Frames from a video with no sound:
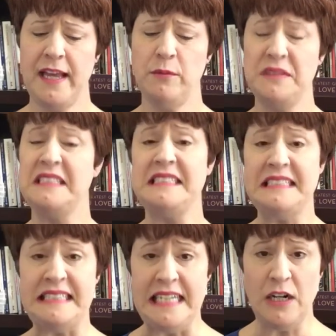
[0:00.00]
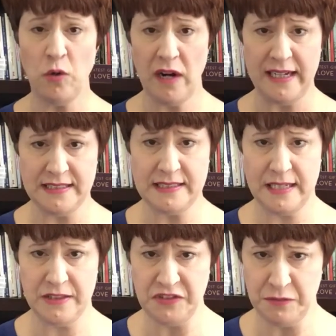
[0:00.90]
able to see Christ
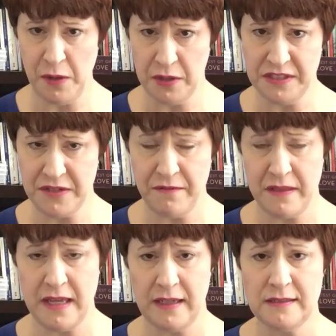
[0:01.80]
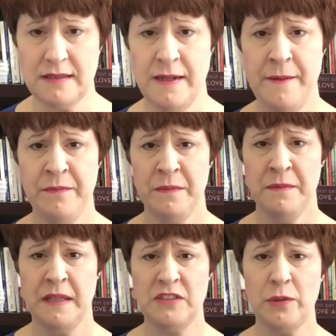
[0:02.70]
in the smallest of things.
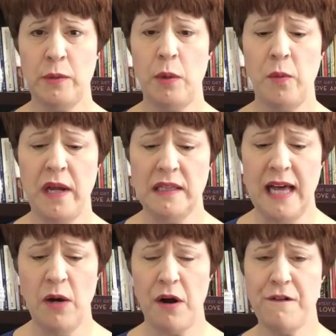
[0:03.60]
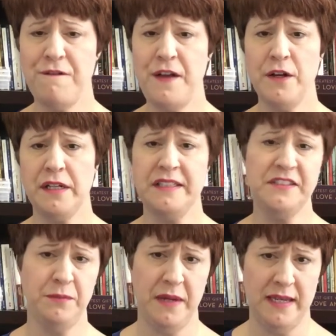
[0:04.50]
It's only when we allow our fear to
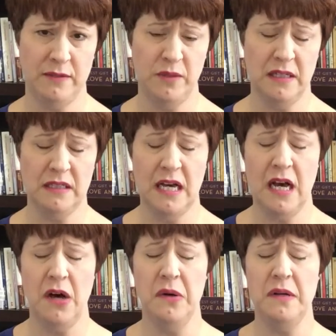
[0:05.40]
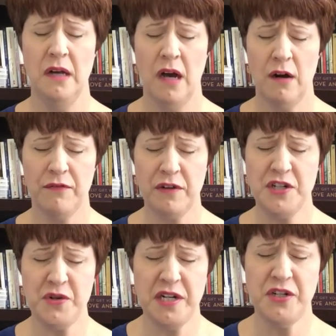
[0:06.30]
dissipate and we allow our
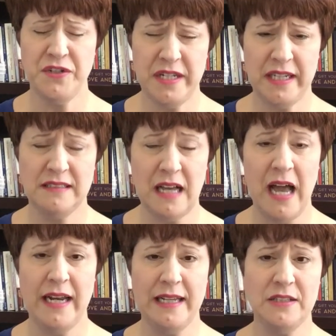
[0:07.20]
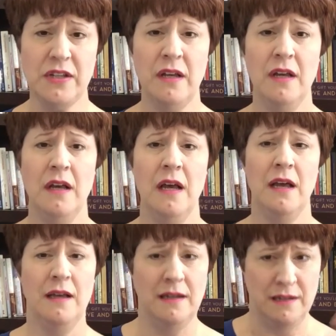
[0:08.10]
frustrations and anxieties
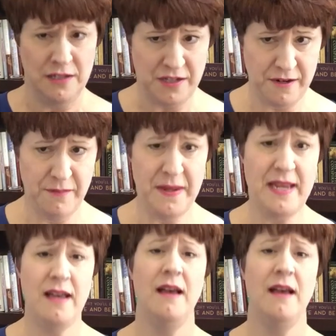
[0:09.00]
to be,